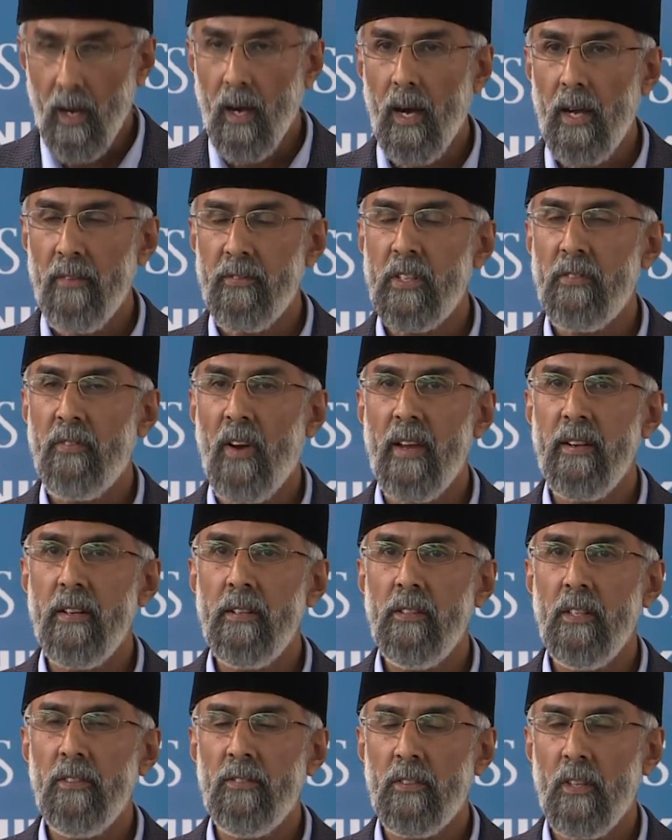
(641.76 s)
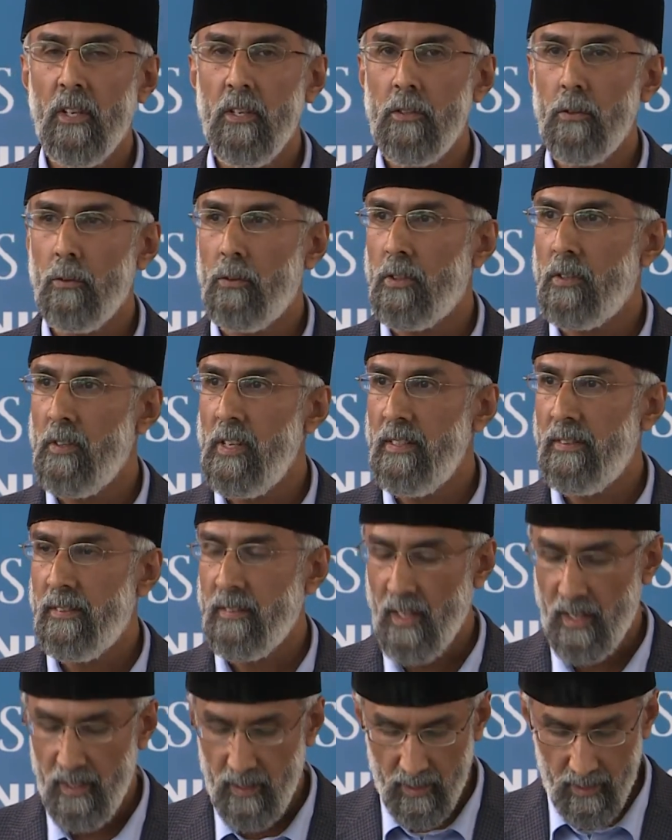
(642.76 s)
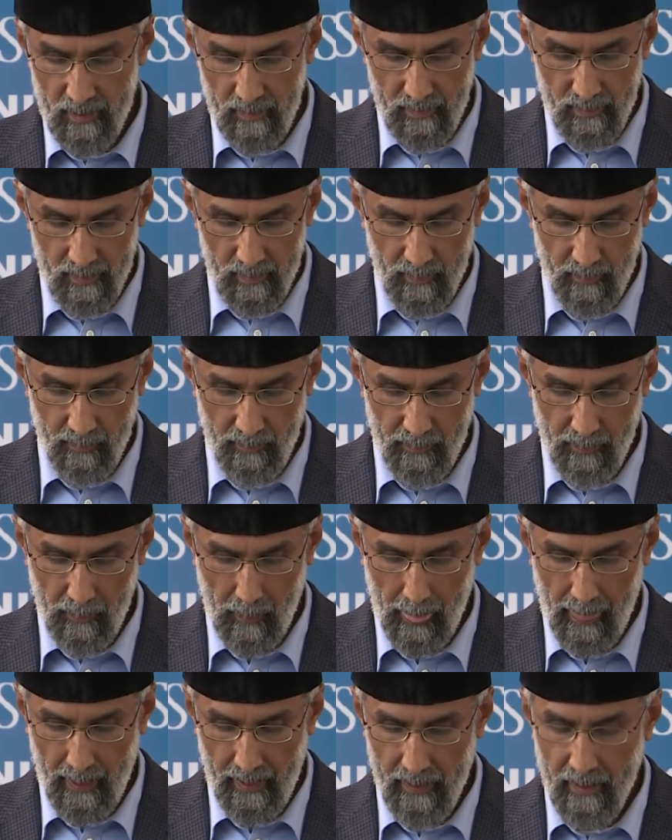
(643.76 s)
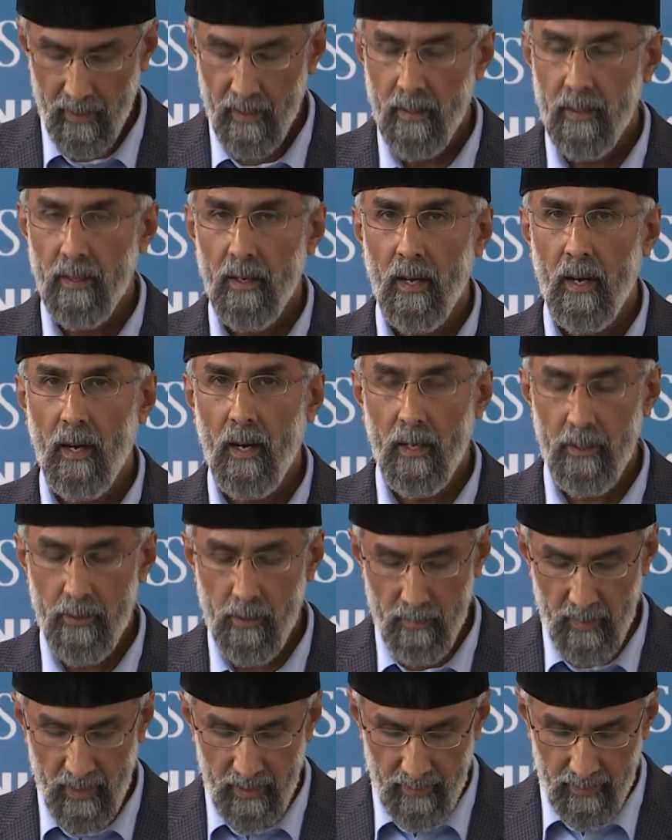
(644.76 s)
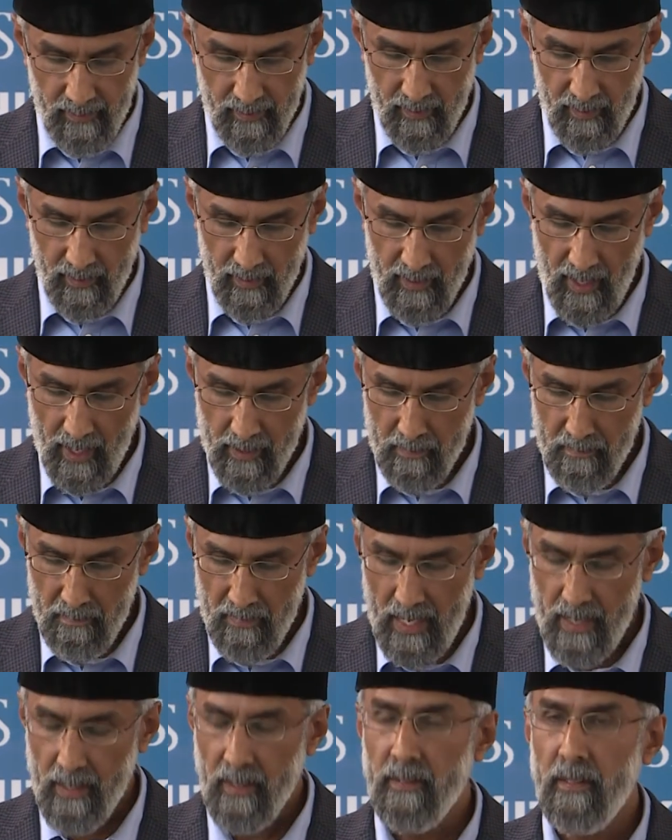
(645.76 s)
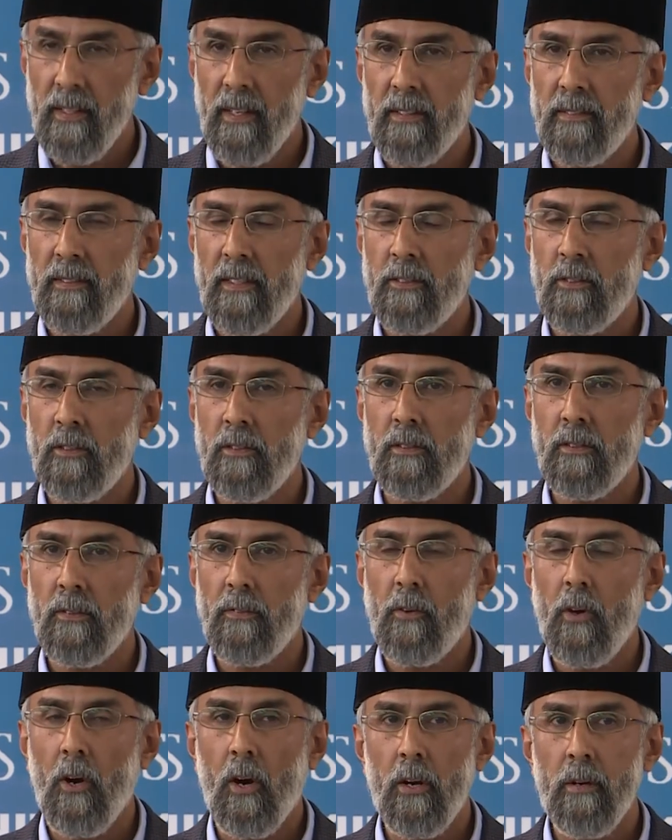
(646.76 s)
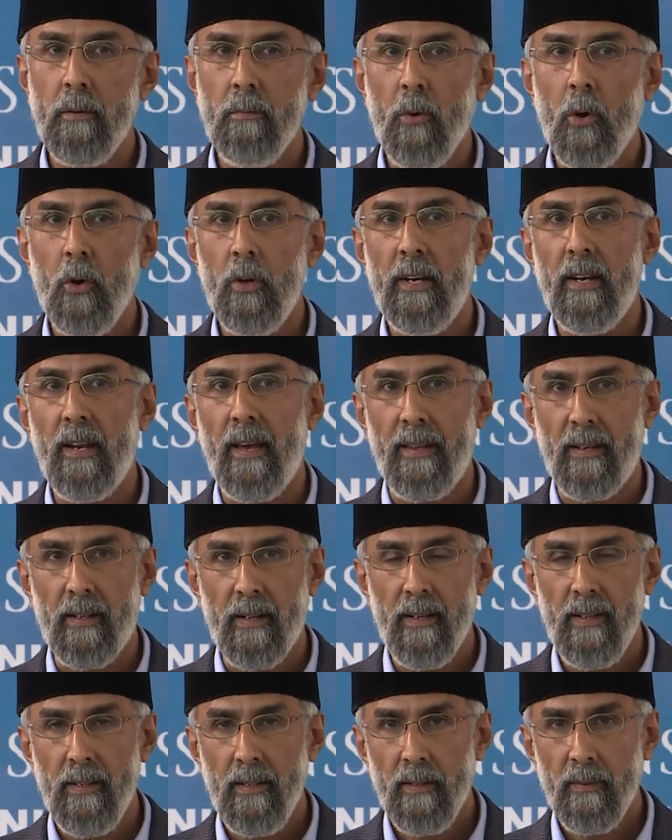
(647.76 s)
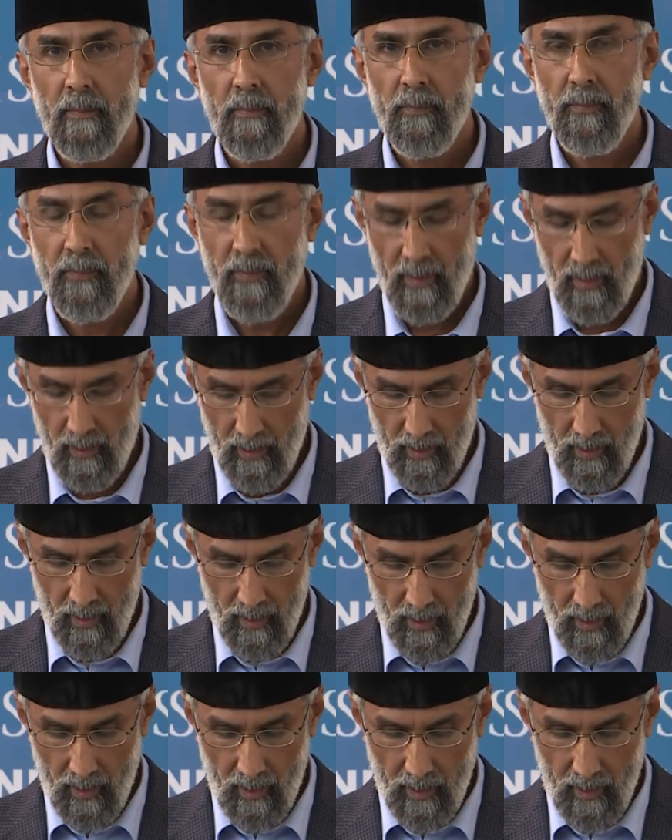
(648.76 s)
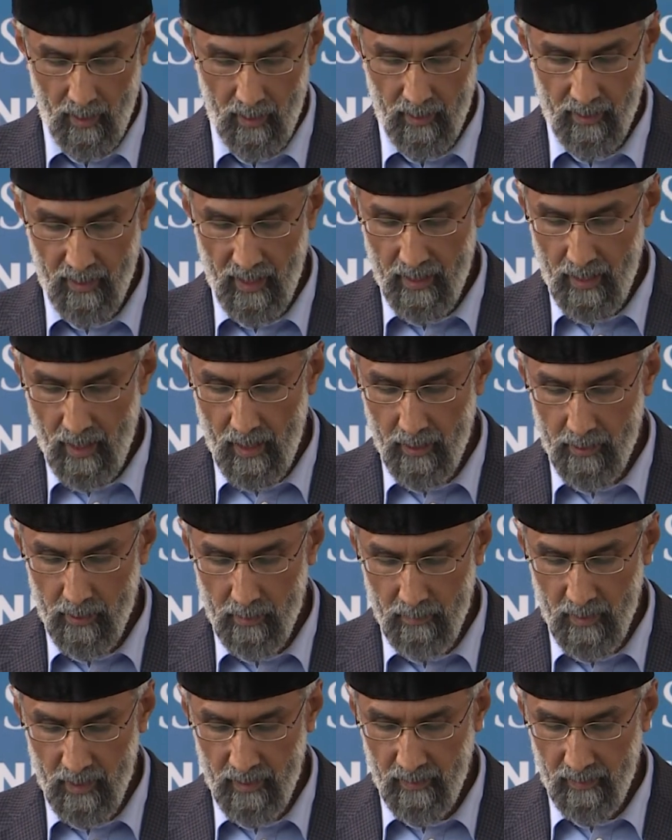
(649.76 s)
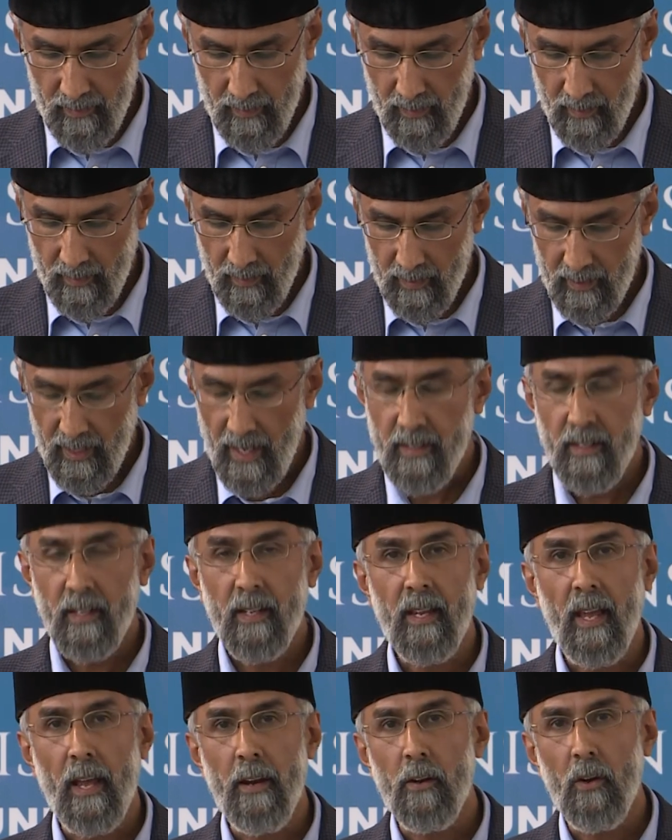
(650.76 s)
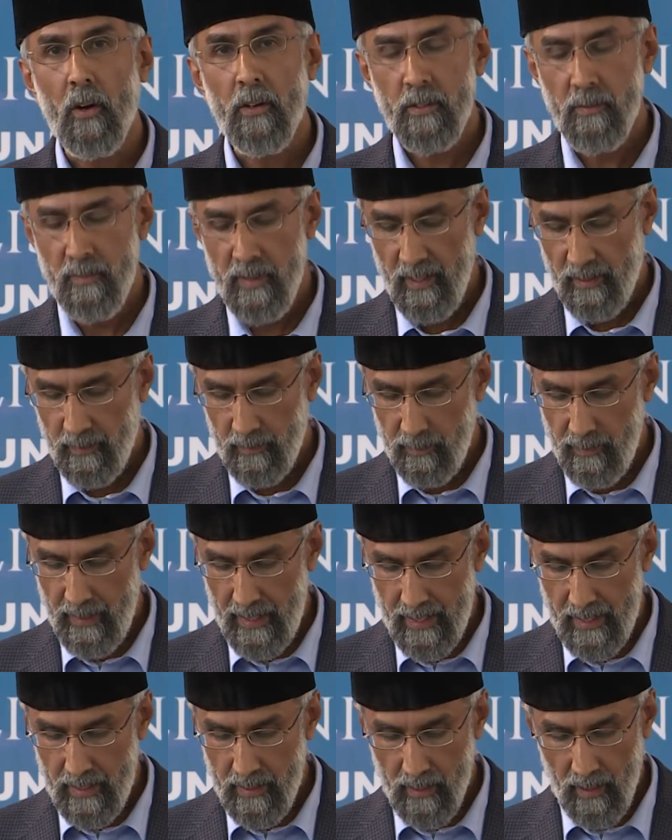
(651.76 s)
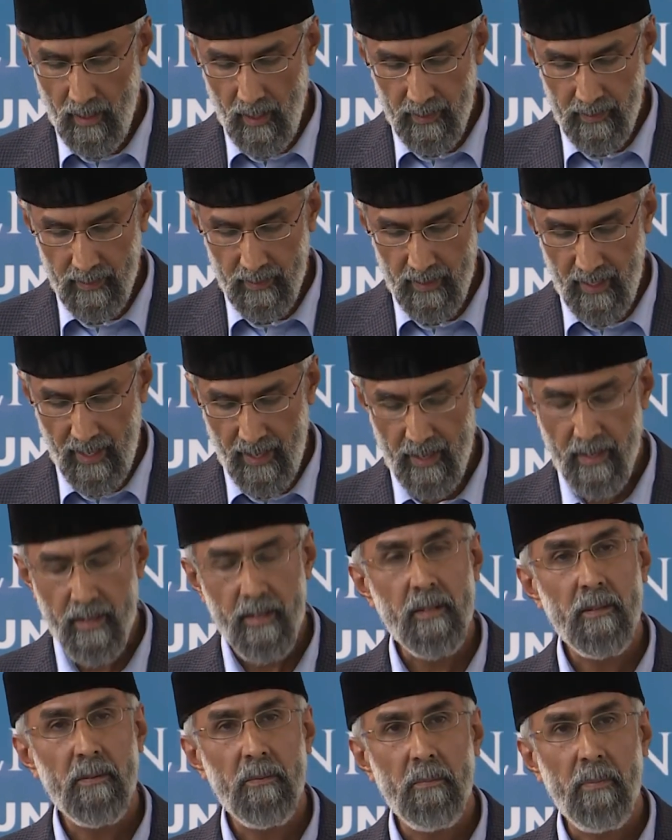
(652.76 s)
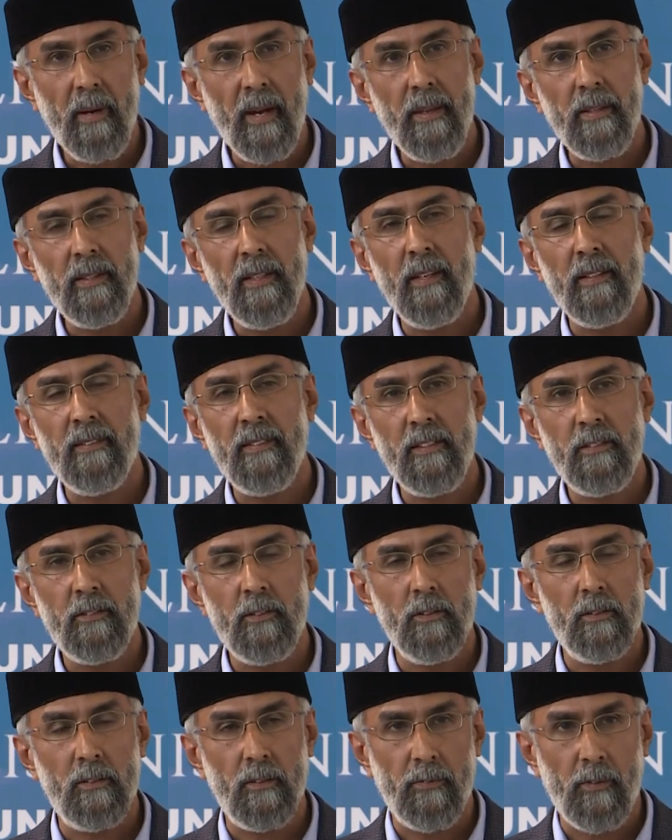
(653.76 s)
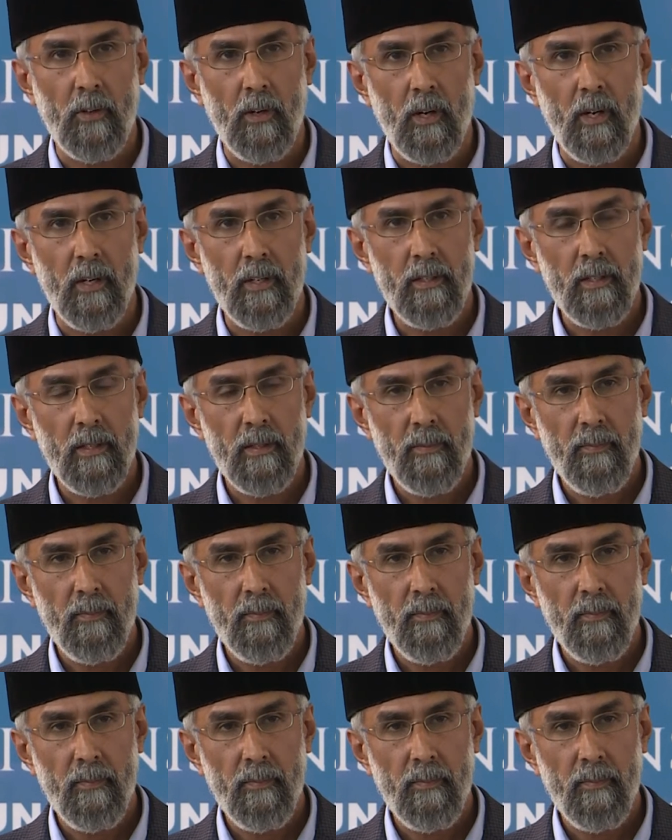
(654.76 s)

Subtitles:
I've divided this into 3 stages: arguments that make the existence of God more likely, then arguments that cannot be explained other than by the existence of God,